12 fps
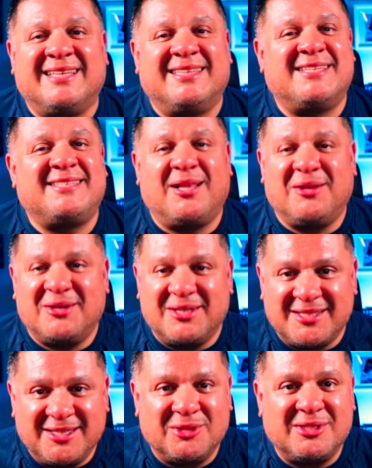the seller is
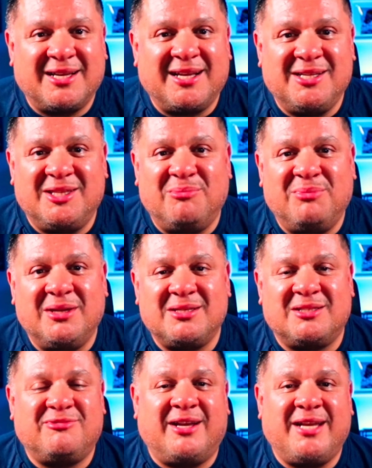still tied to the
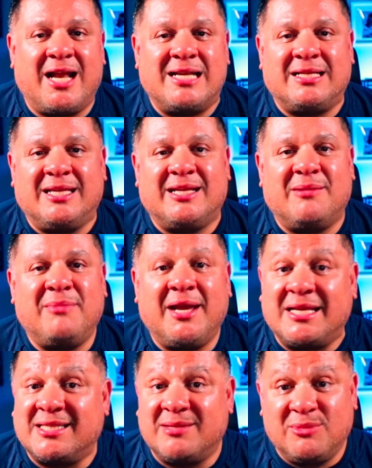business financially, and it
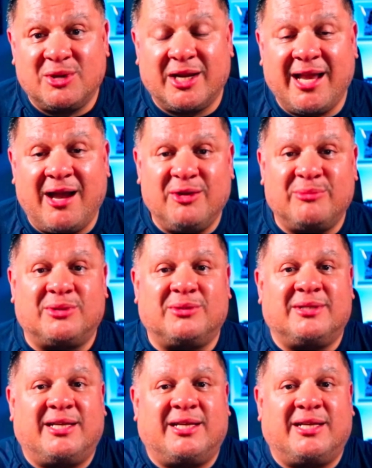makes them more accountable.